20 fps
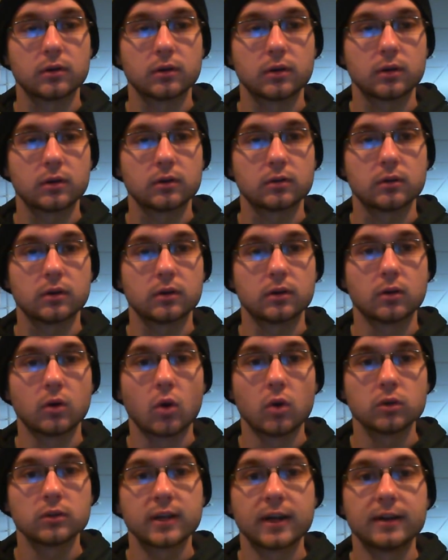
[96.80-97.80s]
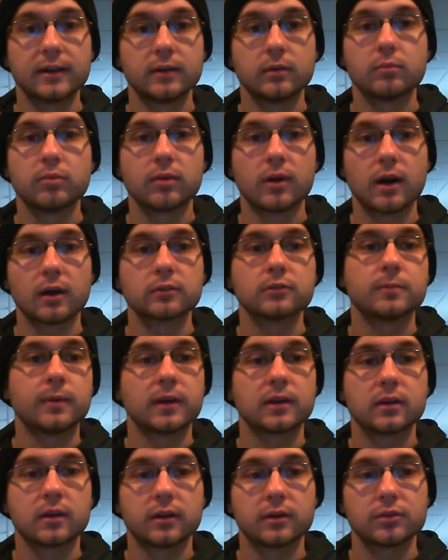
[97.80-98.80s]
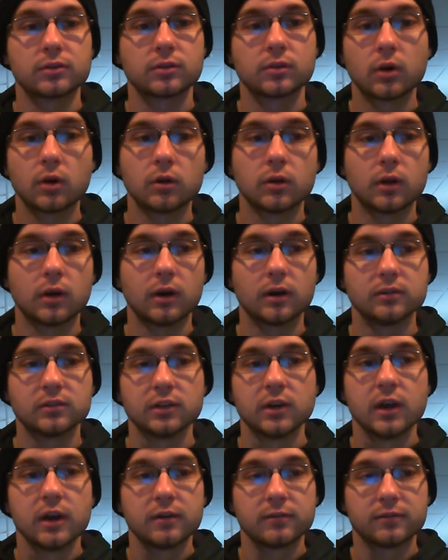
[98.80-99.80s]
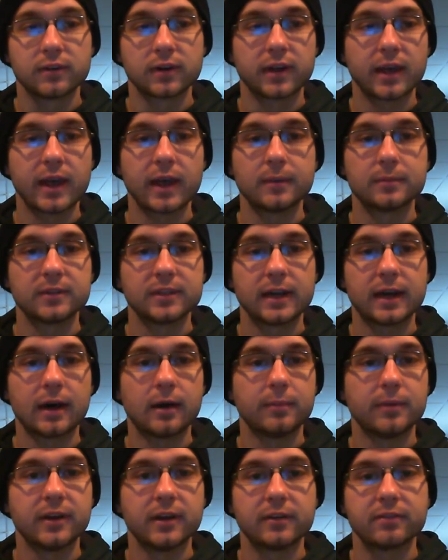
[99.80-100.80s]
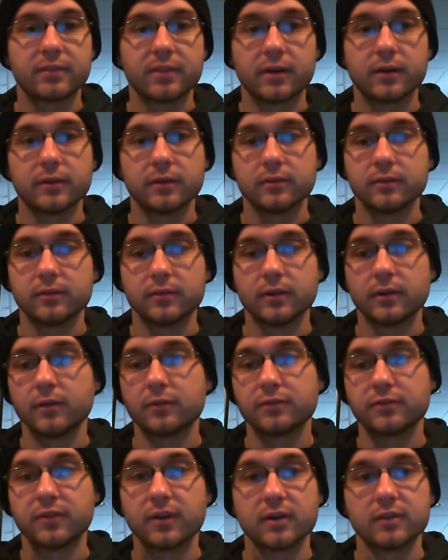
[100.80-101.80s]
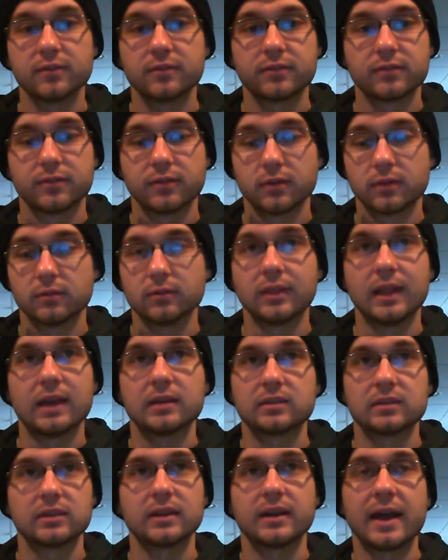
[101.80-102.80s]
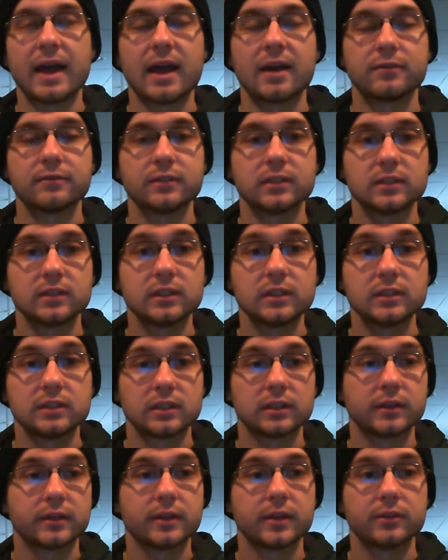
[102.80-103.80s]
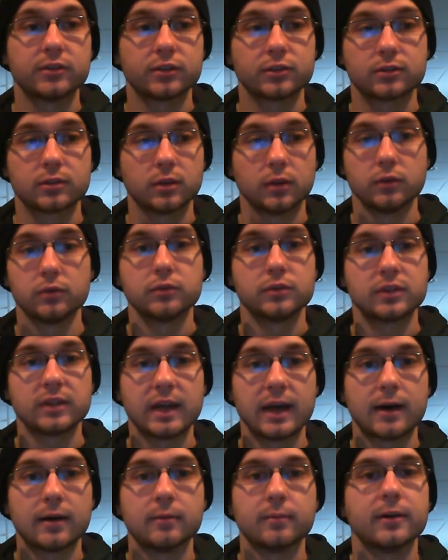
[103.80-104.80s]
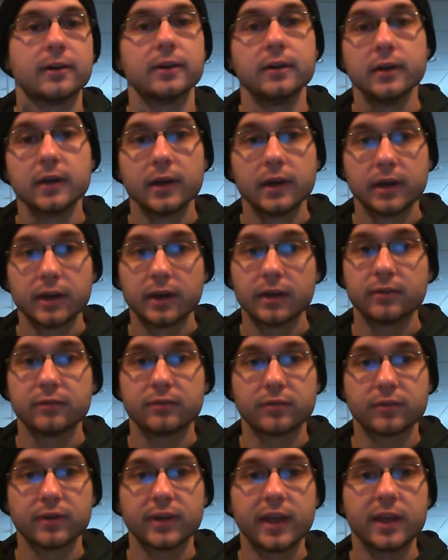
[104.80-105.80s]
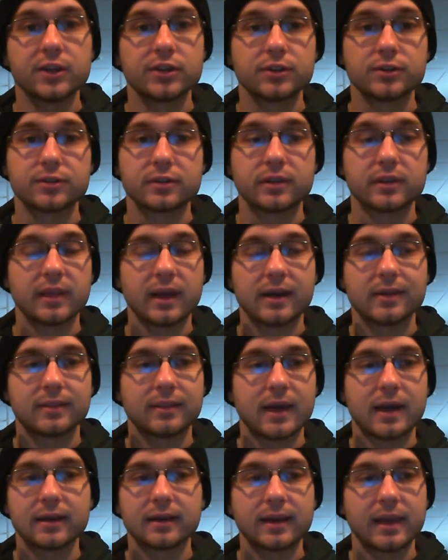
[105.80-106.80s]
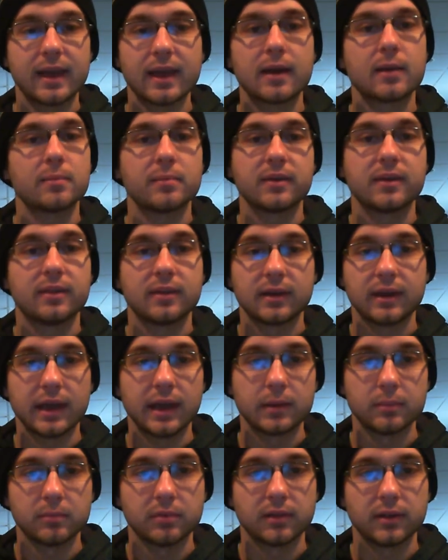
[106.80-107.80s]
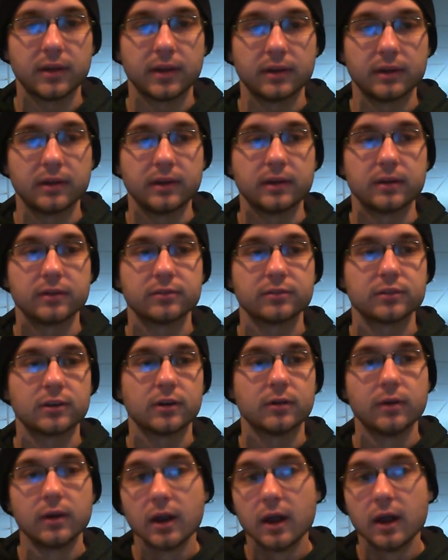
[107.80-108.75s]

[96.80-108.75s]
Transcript: a, a goaltending prospect like Stolarz for Cam Talbot if they're you know for for less than half a season and then just lose Talbot in free agency? That that can't be the game plan here. So.